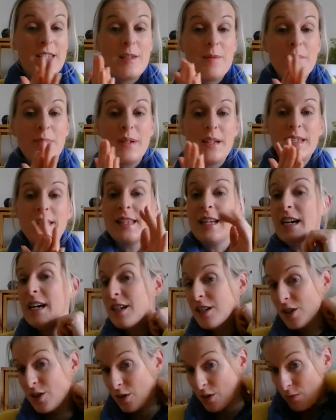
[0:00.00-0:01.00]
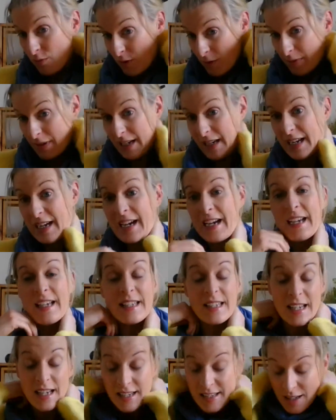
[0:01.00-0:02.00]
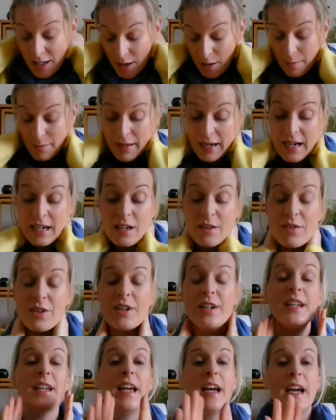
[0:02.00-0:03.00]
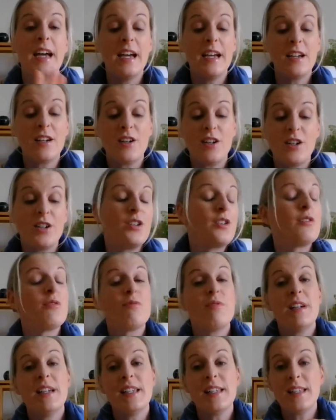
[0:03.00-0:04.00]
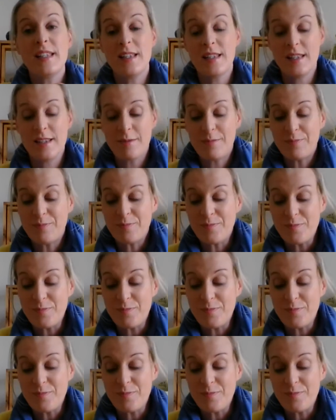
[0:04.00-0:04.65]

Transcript: simple as that. You can rub any excess on the back of your neck, on your wrists.